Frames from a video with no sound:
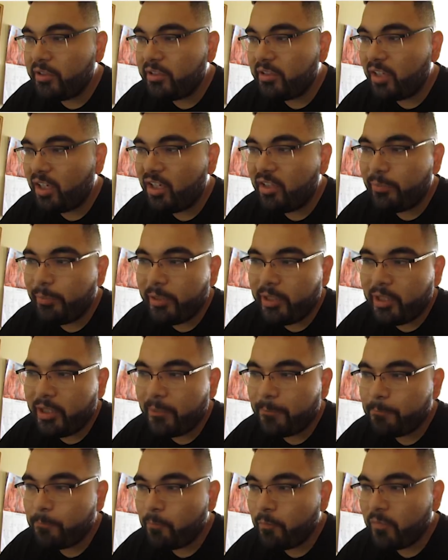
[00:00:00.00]
stars,
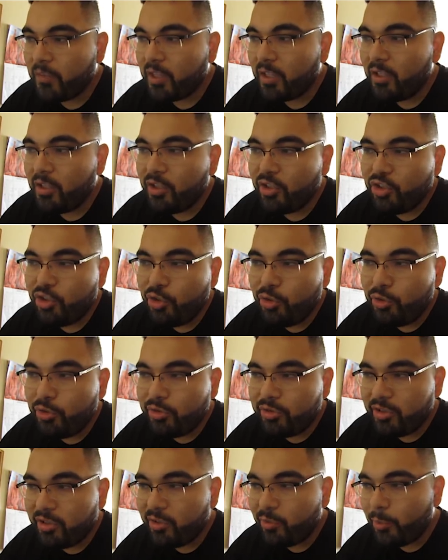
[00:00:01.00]
but
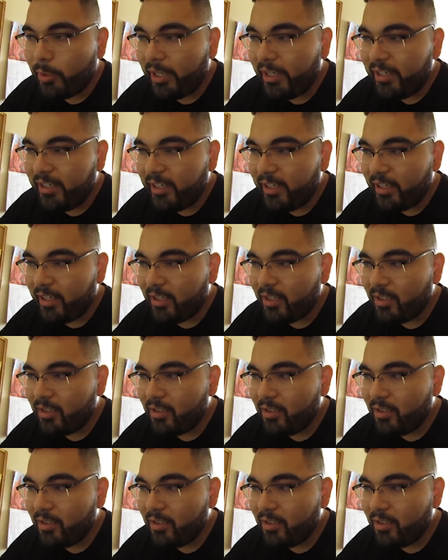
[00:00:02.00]
user rating